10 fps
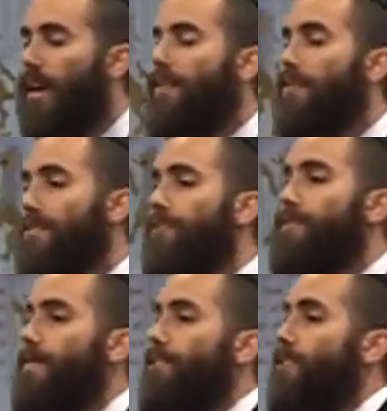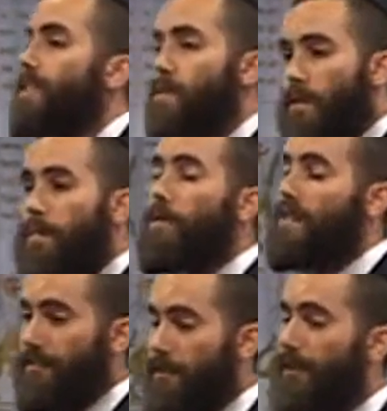The third dimension is the one we're most
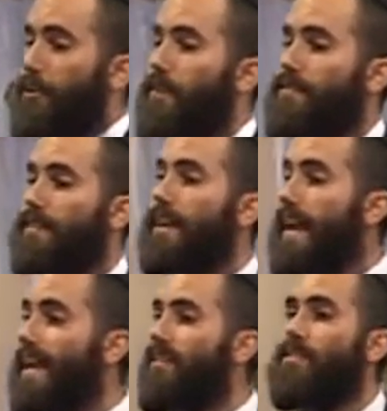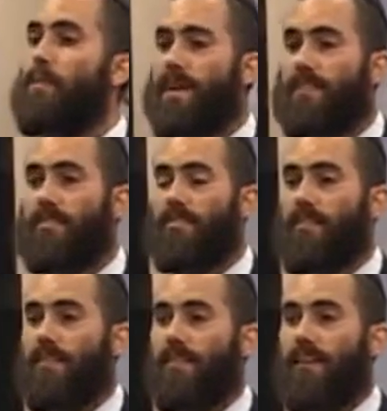familiar with, length, width,
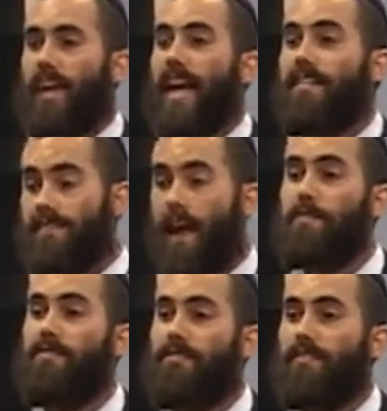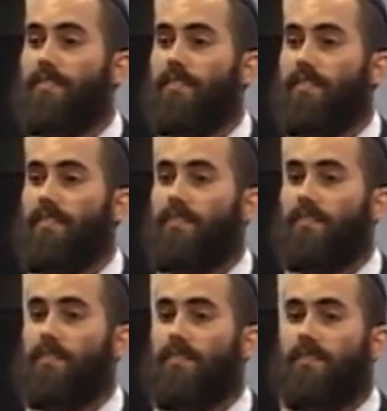and depth,
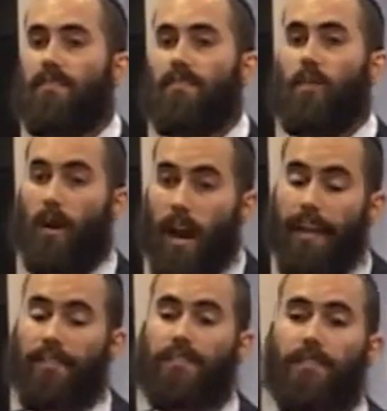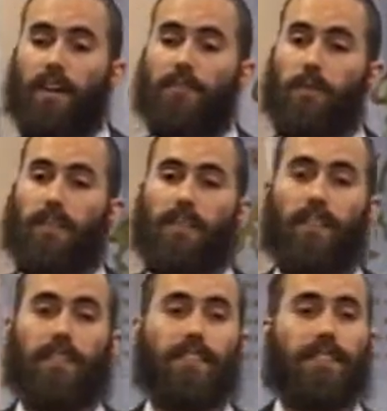or height, whatever you want to call
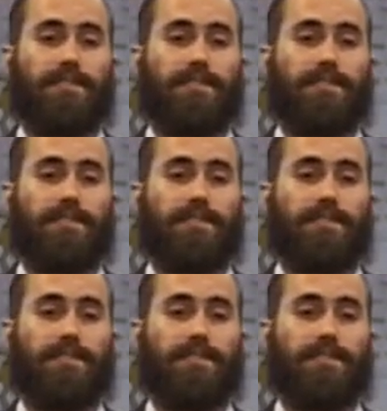it.